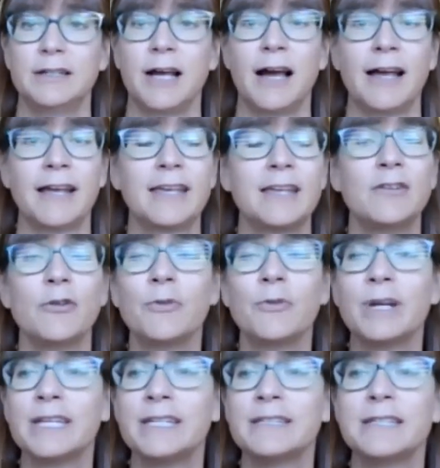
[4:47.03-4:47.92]
I can
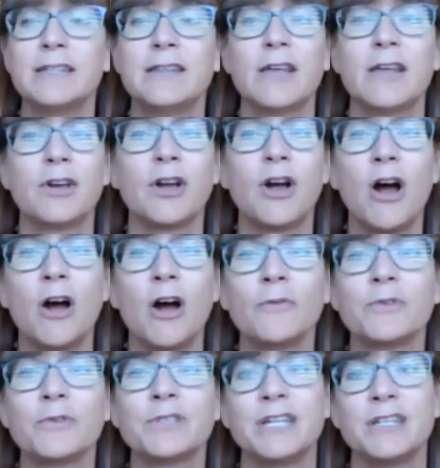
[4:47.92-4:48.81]
already see that the
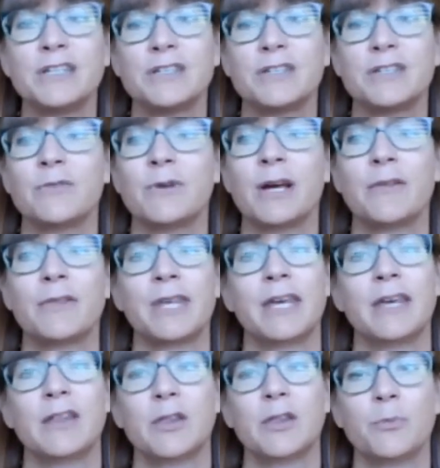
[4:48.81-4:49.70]
conversation around
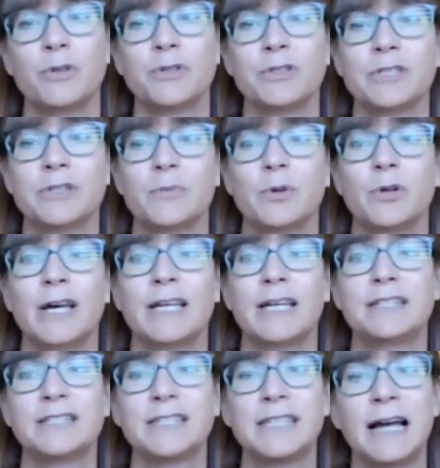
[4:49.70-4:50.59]
the eighth principle
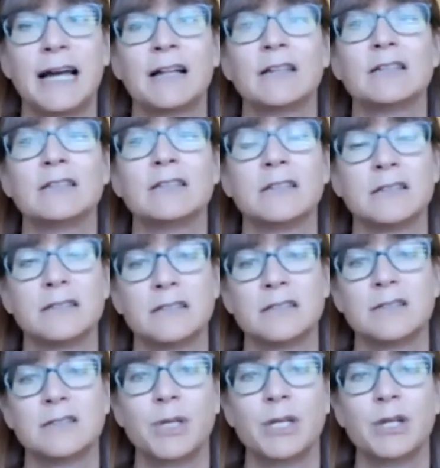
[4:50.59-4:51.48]
has challenged us to
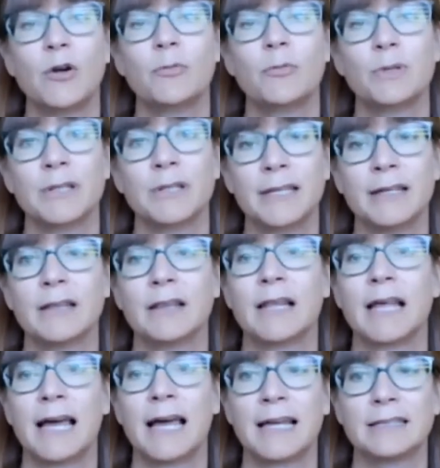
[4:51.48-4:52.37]
speak openly at
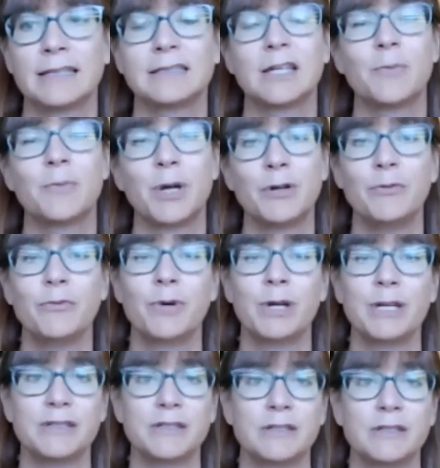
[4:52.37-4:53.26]
last about
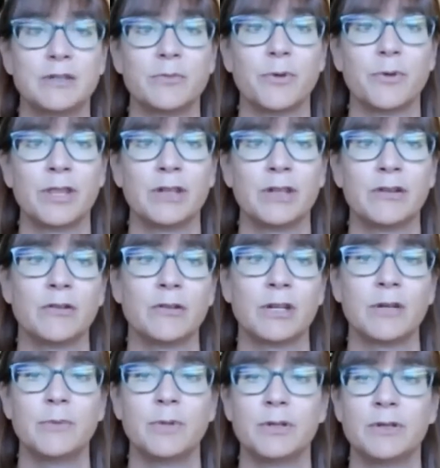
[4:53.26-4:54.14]
racism within our
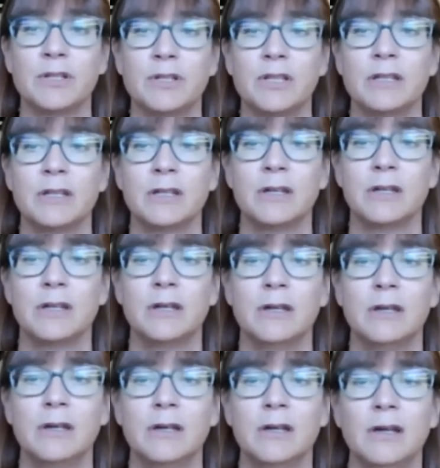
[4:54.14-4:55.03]
community.
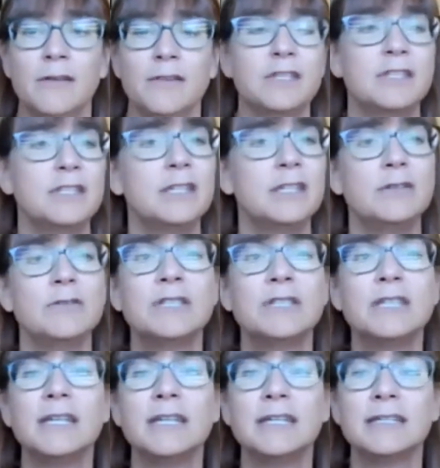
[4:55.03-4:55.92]
The
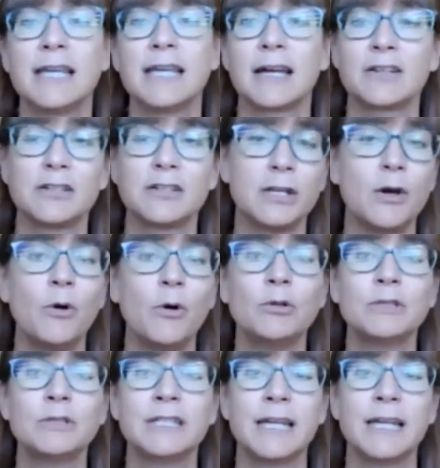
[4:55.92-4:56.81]
CUC is actually
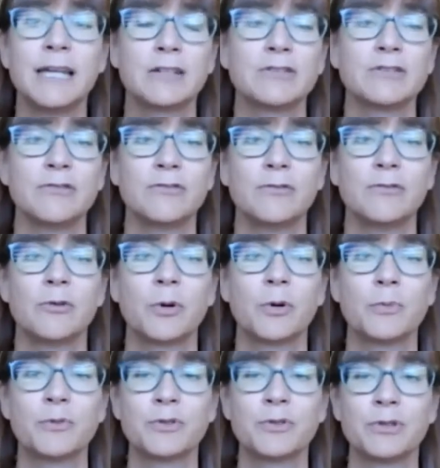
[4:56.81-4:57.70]
holding national
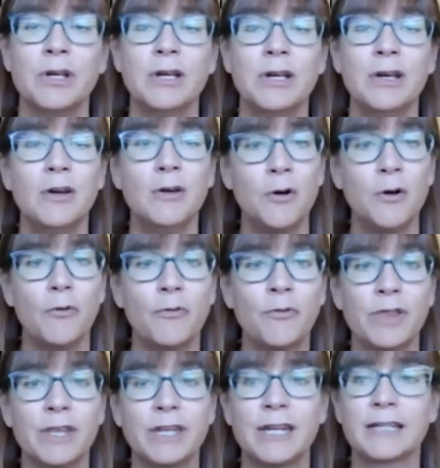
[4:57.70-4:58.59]
forums
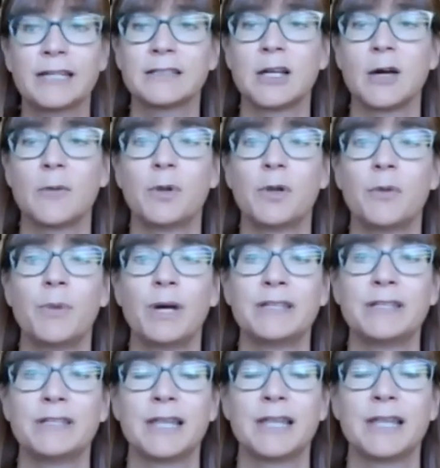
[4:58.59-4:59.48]
over the next couple of
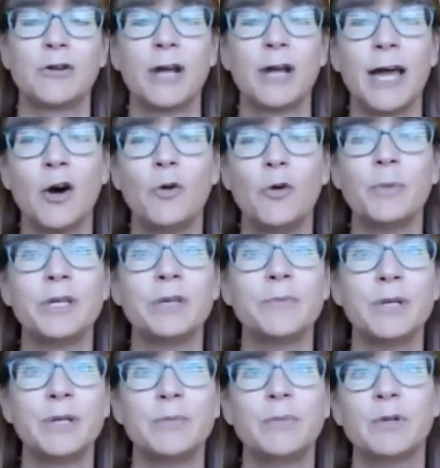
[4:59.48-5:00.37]
months that are helping
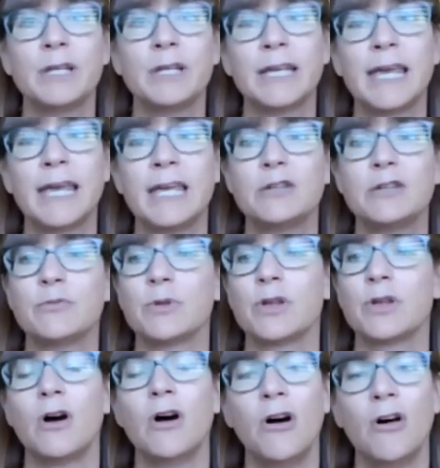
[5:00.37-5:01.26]
people engage
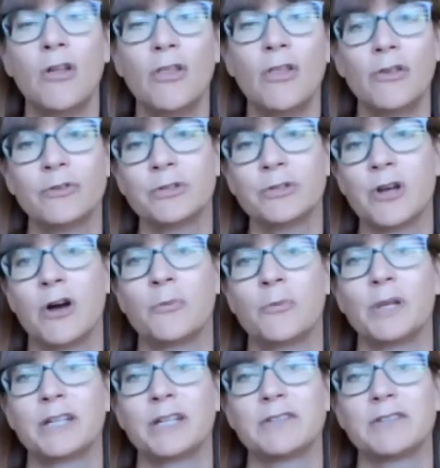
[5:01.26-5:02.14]
with all those
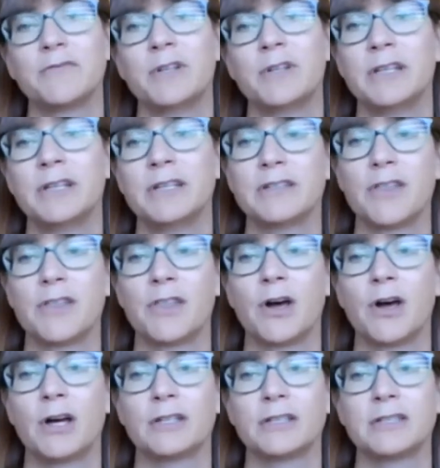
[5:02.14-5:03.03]
complex feelings and
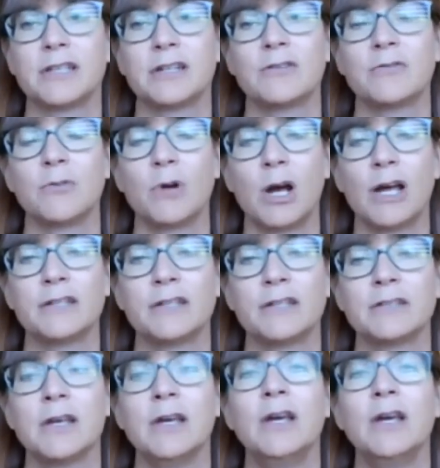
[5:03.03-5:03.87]
thoughts that arise